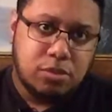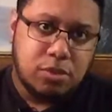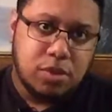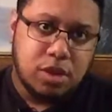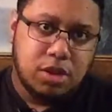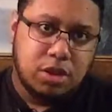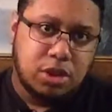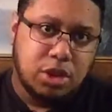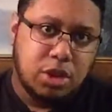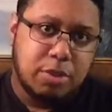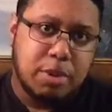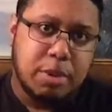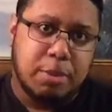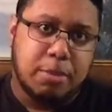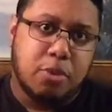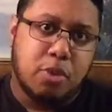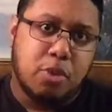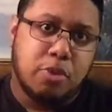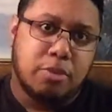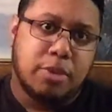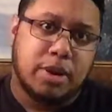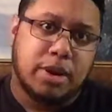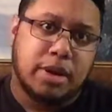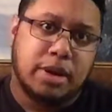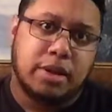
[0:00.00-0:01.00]
A little bit more
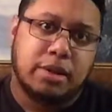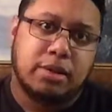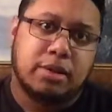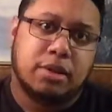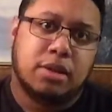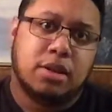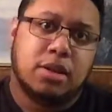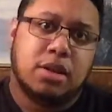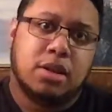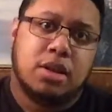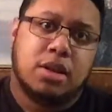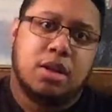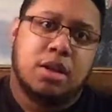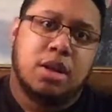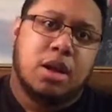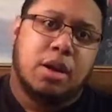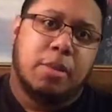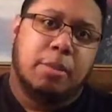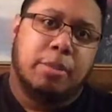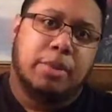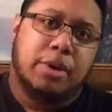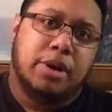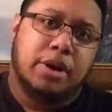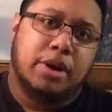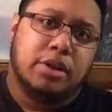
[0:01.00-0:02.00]
money,
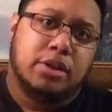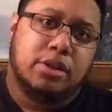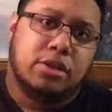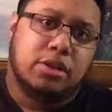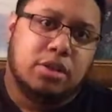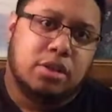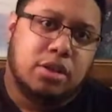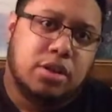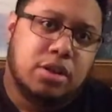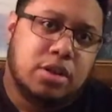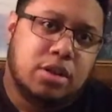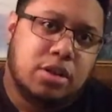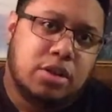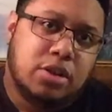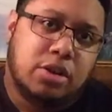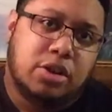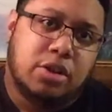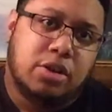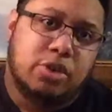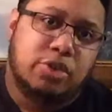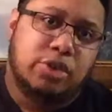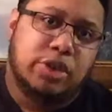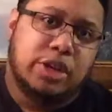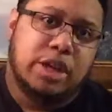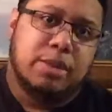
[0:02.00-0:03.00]
but you
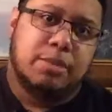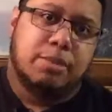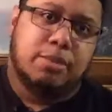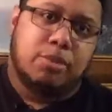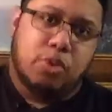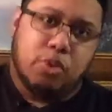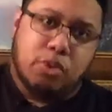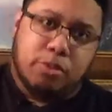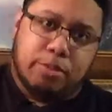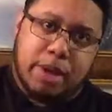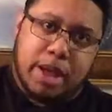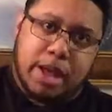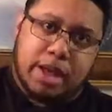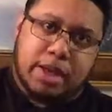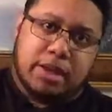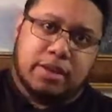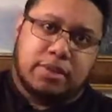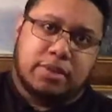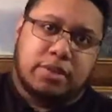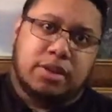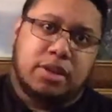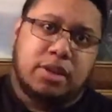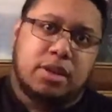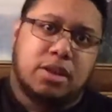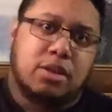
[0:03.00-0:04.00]
get more back at
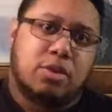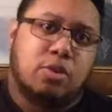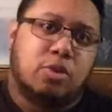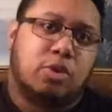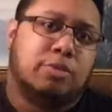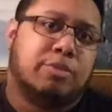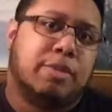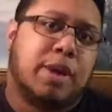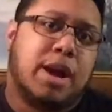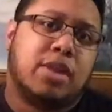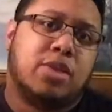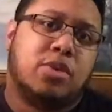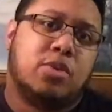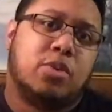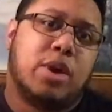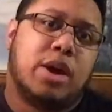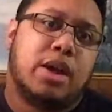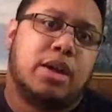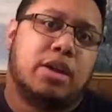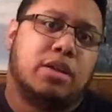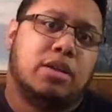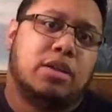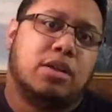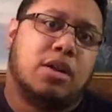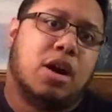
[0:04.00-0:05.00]
the end. Which, by the
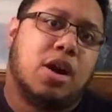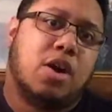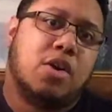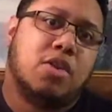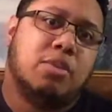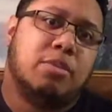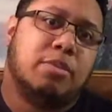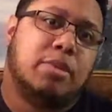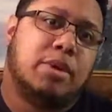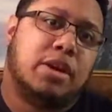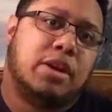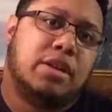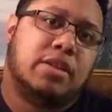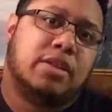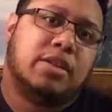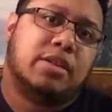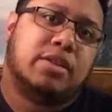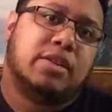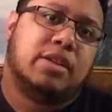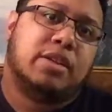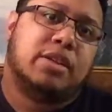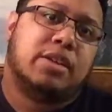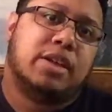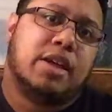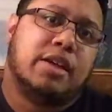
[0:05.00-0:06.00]
way, all the money that
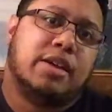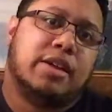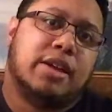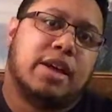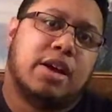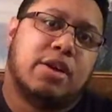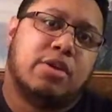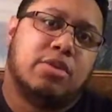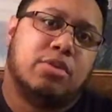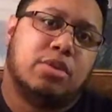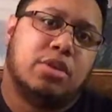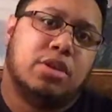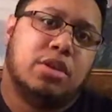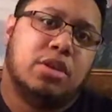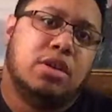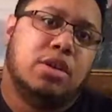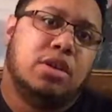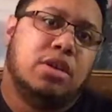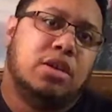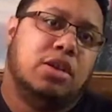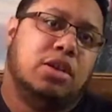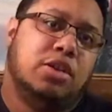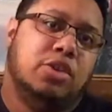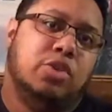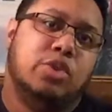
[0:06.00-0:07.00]
they take out,
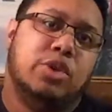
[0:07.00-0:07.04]
you